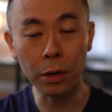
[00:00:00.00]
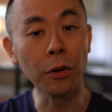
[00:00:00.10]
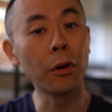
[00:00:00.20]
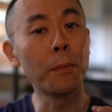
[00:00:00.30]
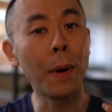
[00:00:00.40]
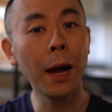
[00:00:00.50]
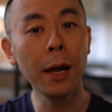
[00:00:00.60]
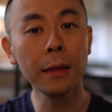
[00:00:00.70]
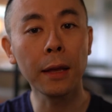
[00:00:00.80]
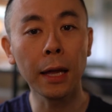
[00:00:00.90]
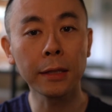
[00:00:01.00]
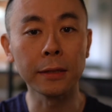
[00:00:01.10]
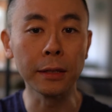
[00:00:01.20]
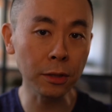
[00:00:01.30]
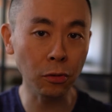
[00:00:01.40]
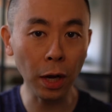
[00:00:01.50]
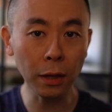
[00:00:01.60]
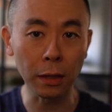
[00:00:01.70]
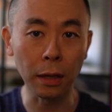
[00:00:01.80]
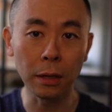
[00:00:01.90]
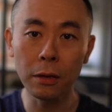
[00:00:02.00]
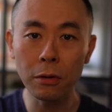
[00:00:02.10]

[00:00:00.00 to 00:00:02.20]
your mind gets distracted and